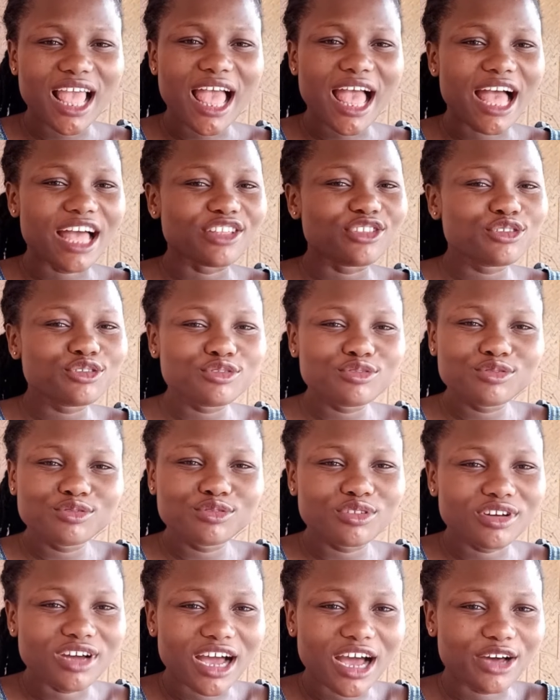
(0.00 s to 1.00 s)
I don't
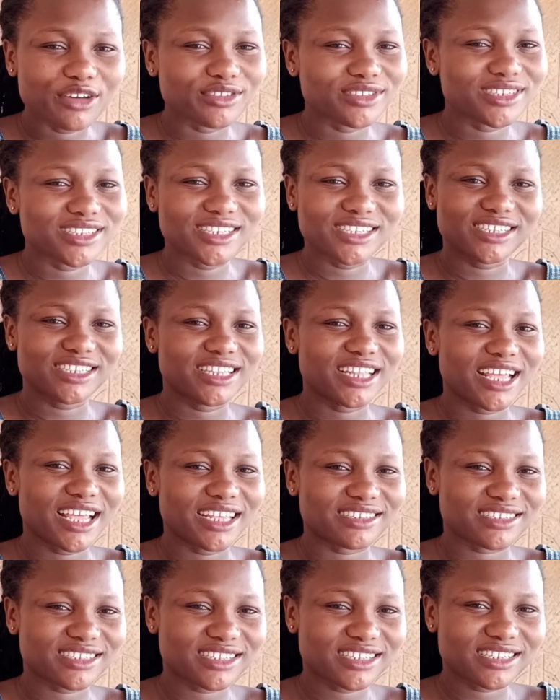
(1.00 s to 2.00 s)
know how things
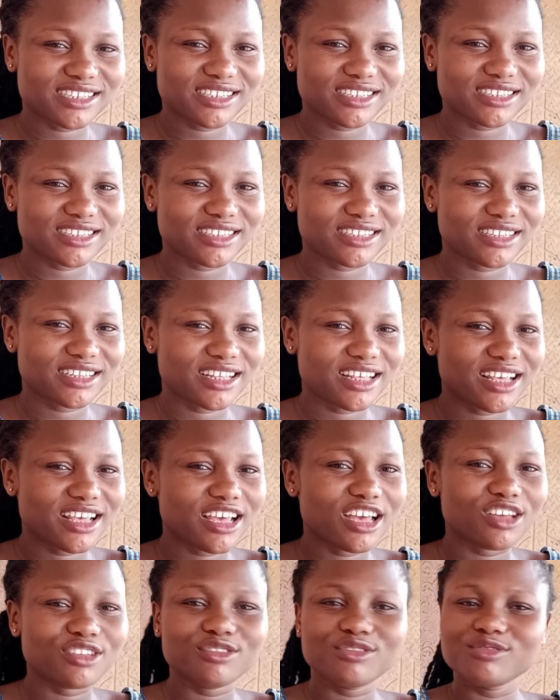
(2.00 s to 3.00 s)
taste.
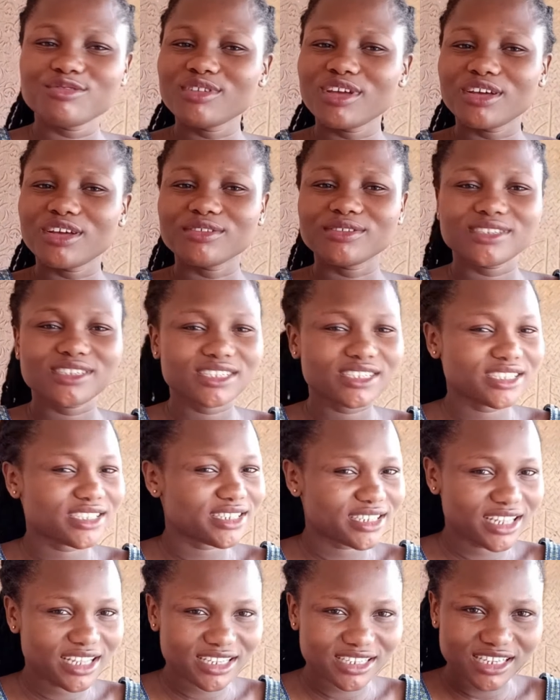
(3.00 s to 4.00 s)
I don't know how things
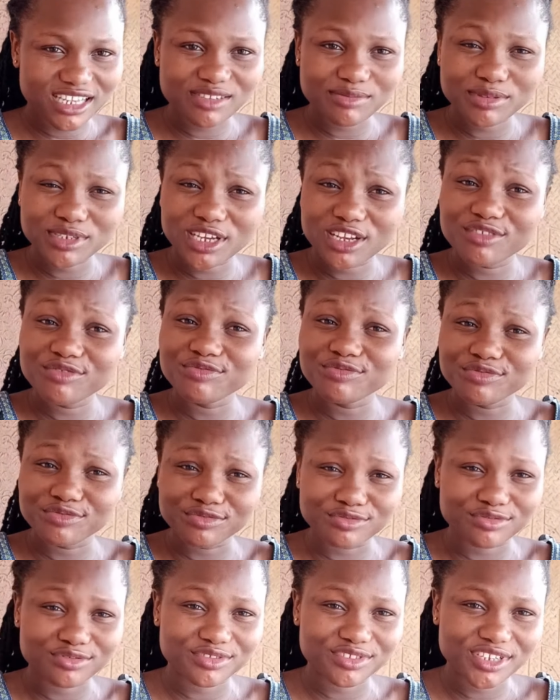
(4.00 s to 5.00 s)
taste, especially
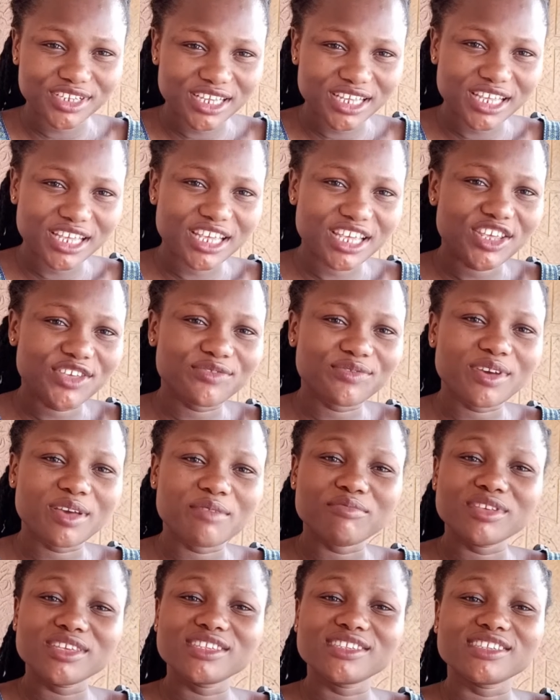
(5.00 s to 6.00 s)
food. If
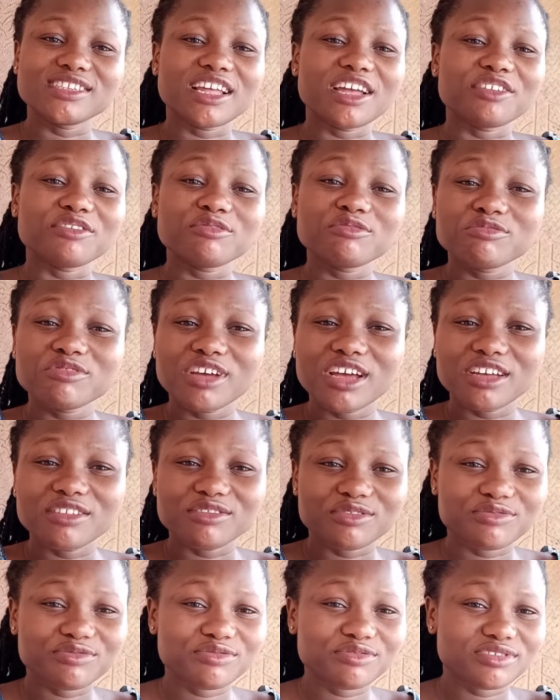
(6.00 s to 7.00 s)
I'm eating, I don't know how
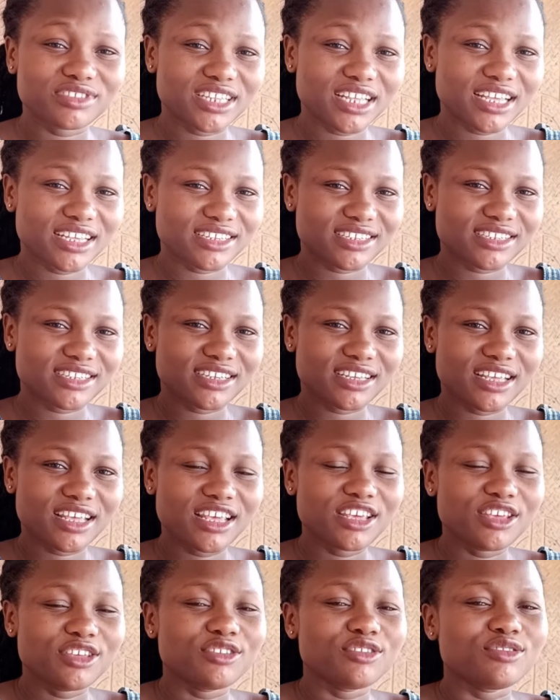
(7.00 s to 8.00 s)
the food tastes.
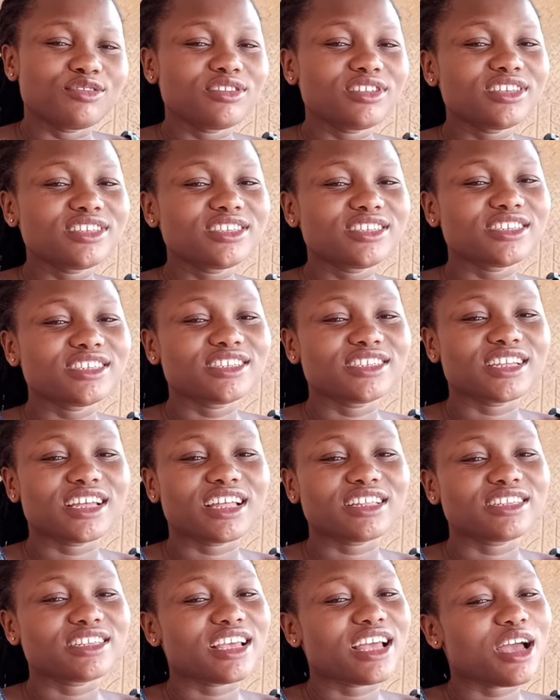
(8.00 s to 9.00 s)
The only thing is
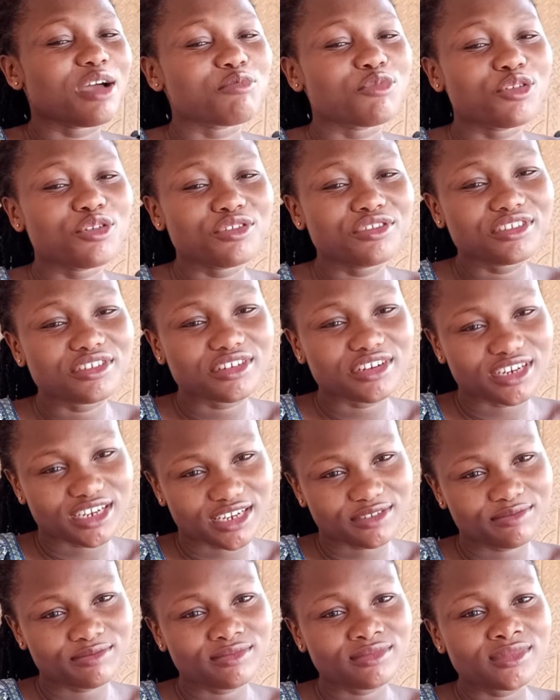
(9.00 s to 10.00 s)
that I'm hungry.
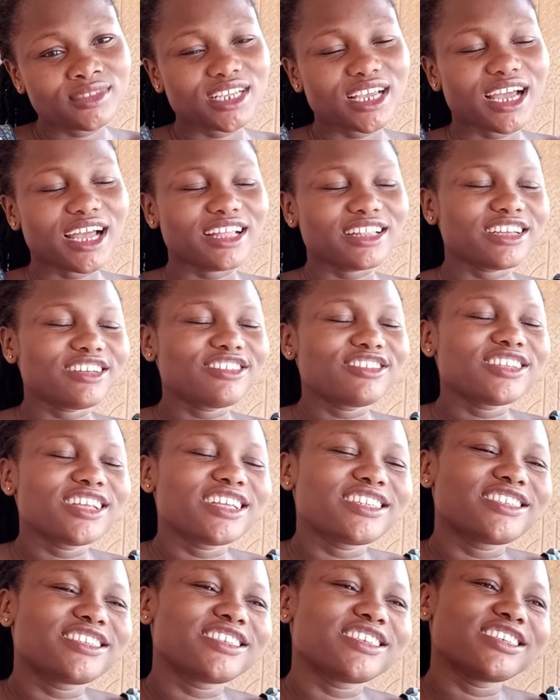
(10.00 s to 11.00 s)
And another
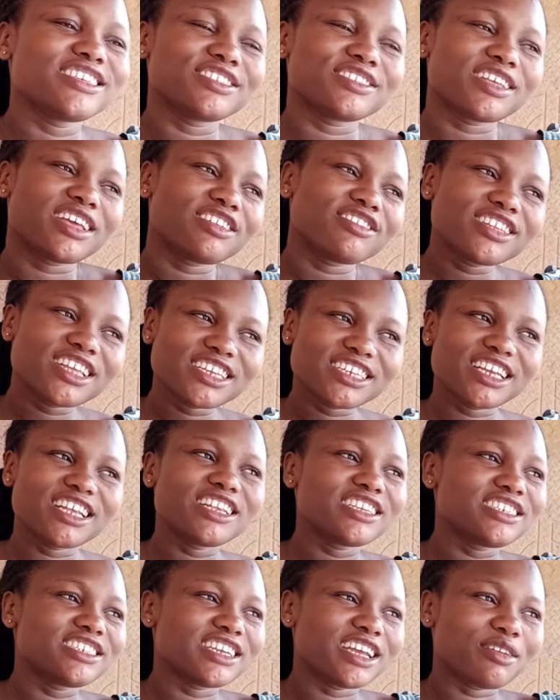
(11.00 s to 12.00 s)

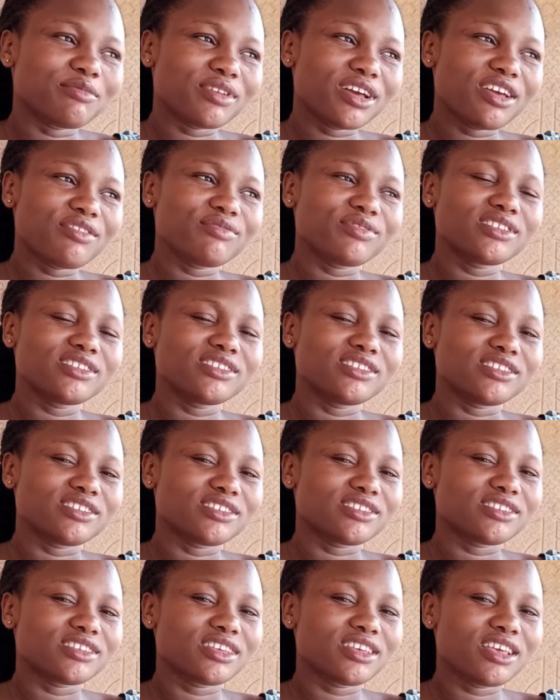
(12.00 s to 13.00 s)
challenge I'm having
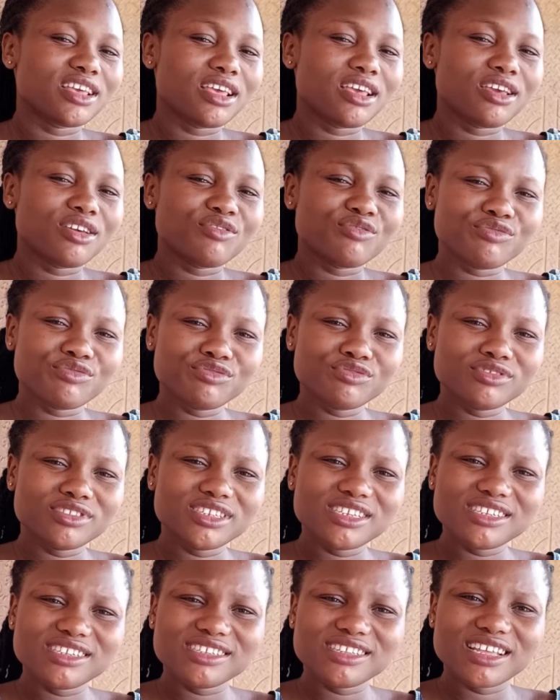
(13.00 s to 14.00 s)
is food.
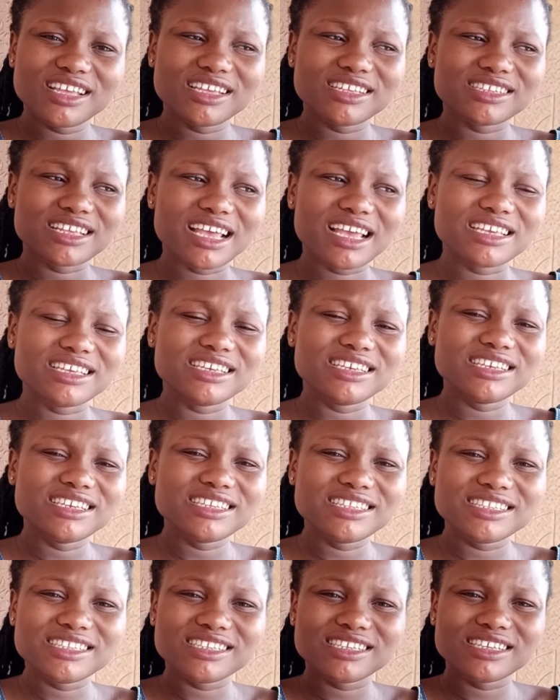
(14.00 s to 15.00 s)
These days I
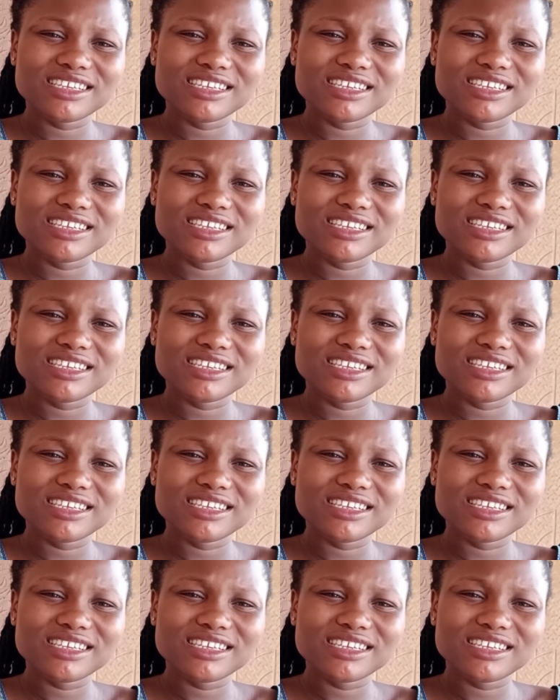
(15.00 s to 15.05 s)
eat